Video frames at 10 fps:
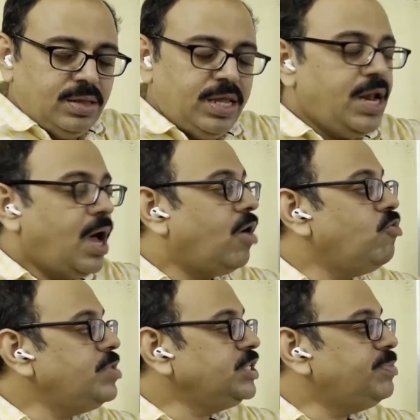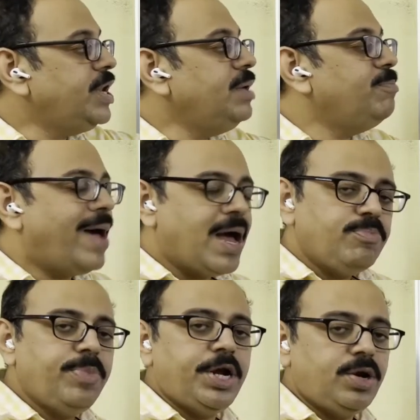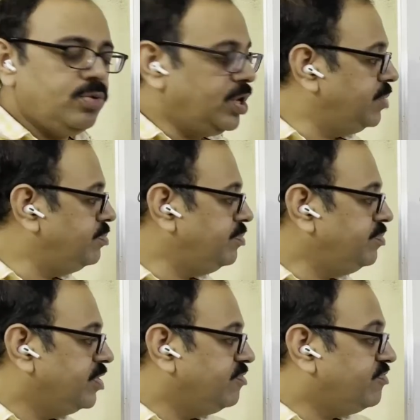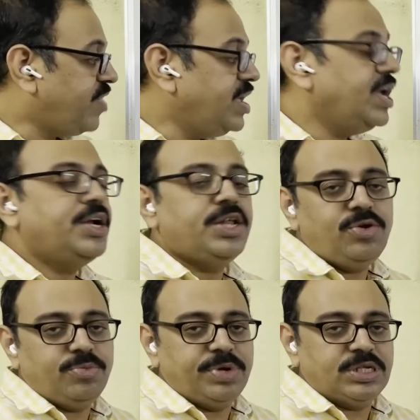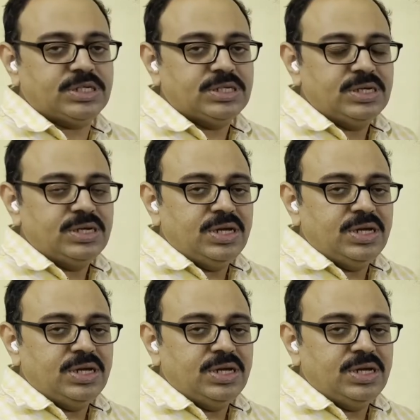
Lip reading: Then, how much money bank paid to him? 580 rupees.